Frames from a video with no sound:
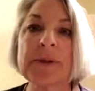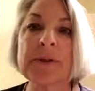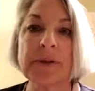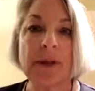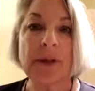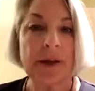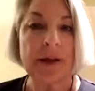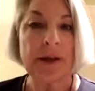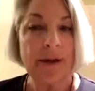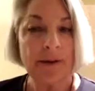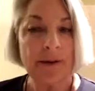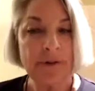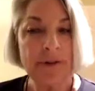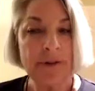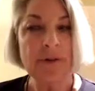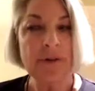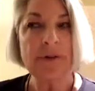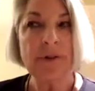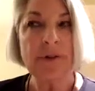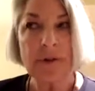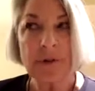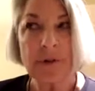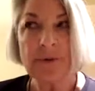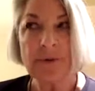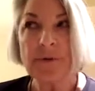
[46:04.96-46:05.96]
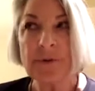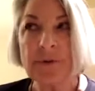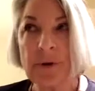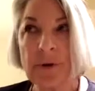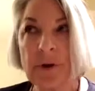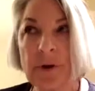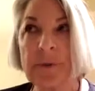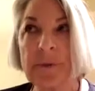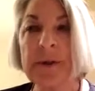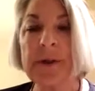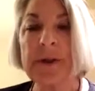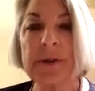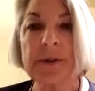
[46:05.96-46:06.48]
I haven't heard the whole story,
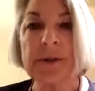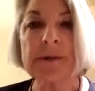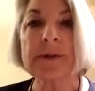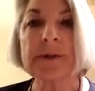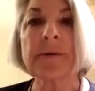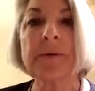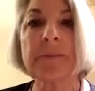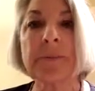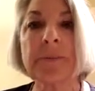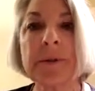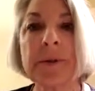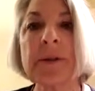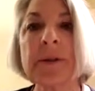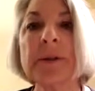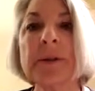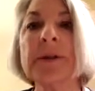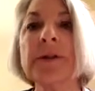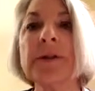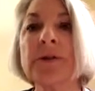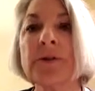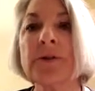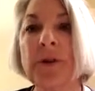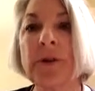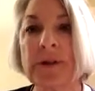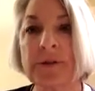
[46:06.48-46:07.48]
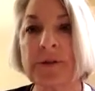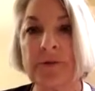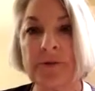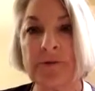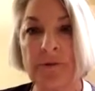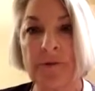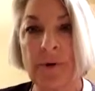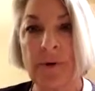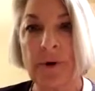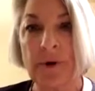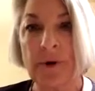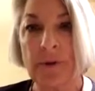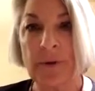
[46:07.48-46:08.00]
but he has completely
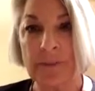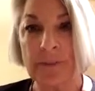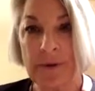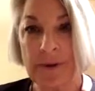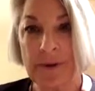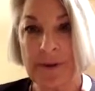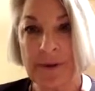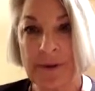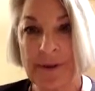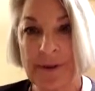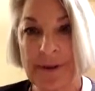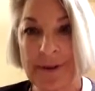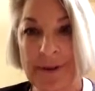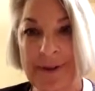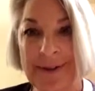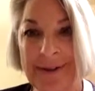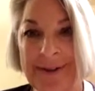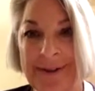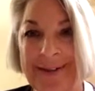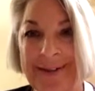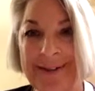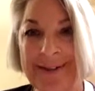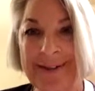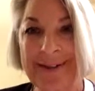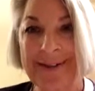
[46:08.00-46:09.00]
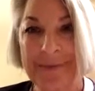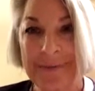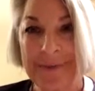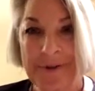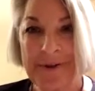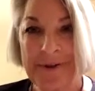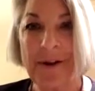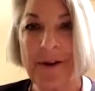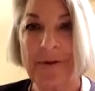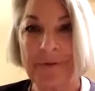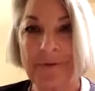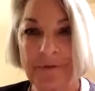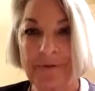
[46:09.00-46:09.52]
transformed
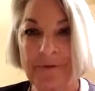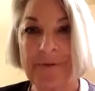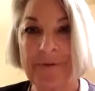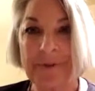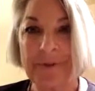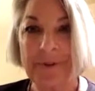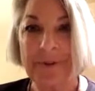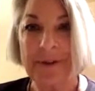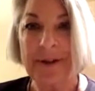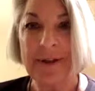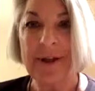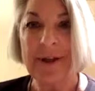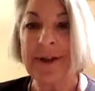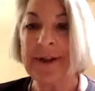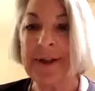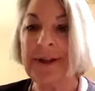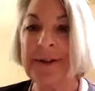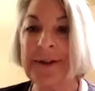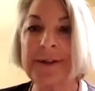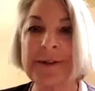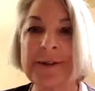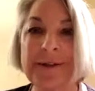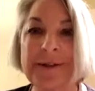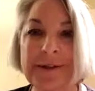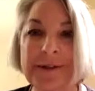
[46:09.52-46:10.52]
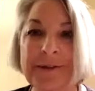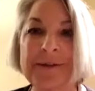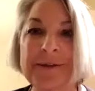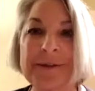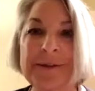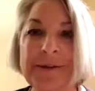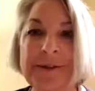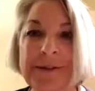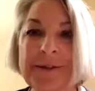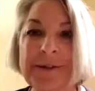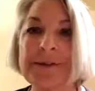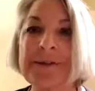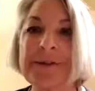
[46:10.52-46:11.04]
himself. And
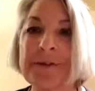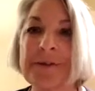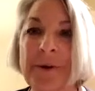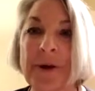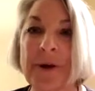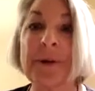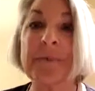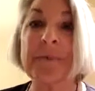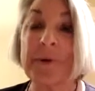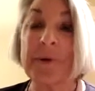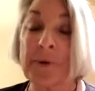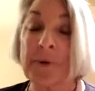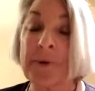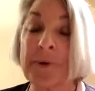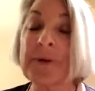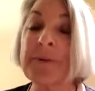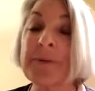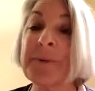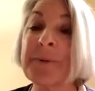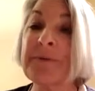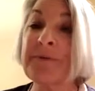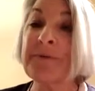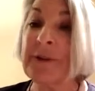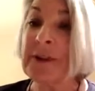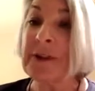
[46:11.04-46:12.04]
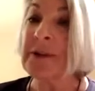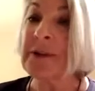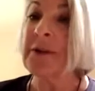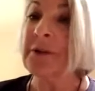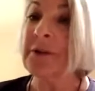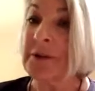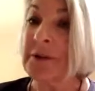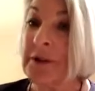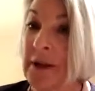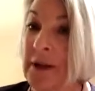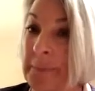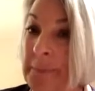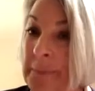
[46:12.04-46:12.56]
I'm going to be
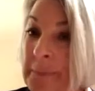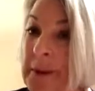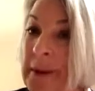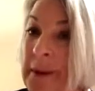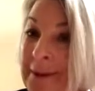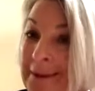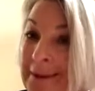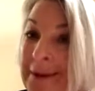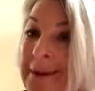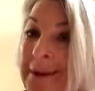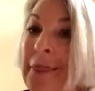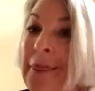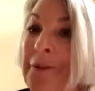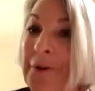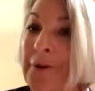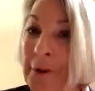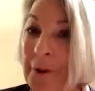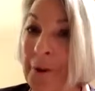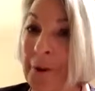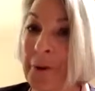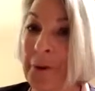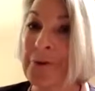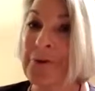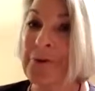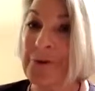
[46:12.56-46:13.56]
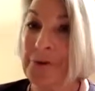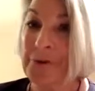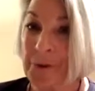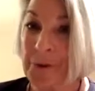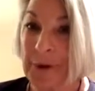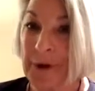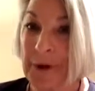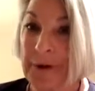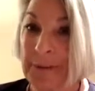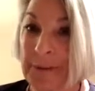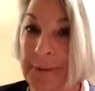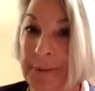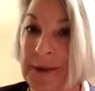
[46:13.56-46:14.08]
videotaping the whole
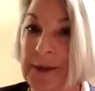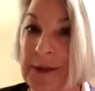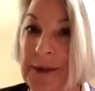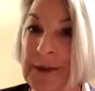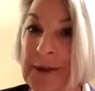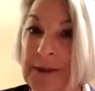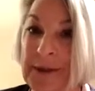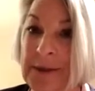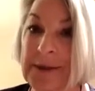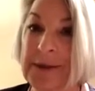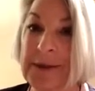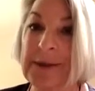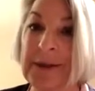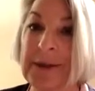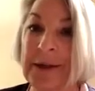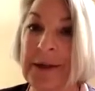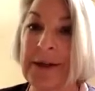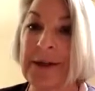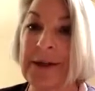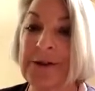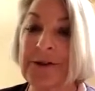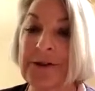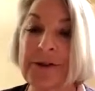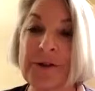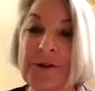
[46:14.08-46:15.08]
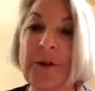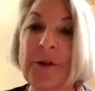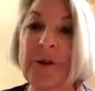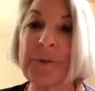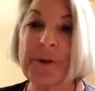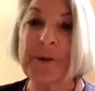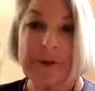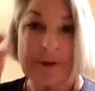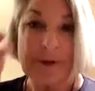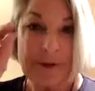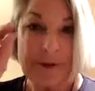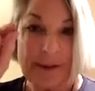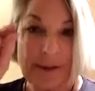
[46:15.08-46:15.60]
story, because she told me
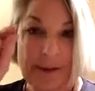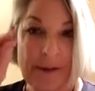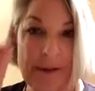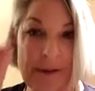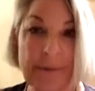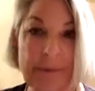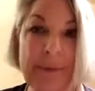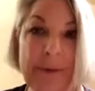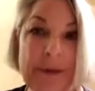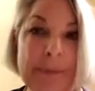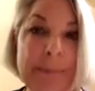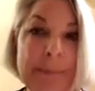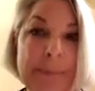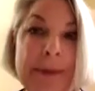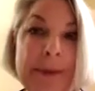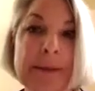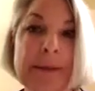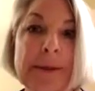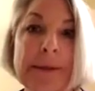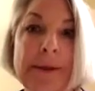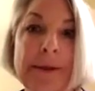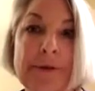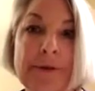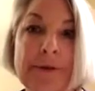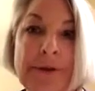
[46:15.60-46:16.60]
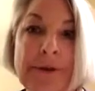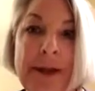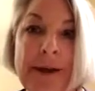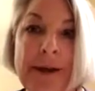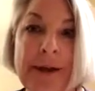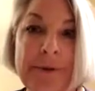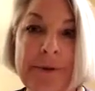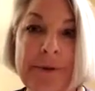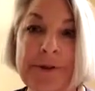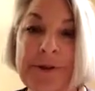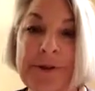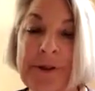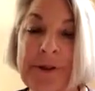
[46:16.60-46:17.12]
just an itty bitty bit the other day
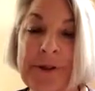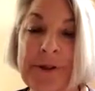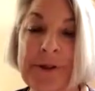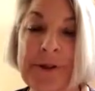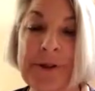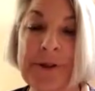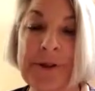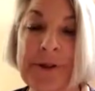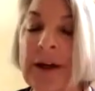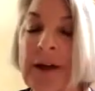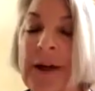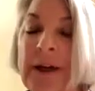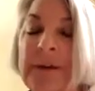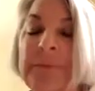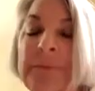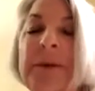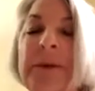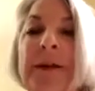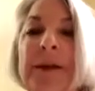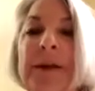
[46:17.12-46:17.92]
because she didn't have time.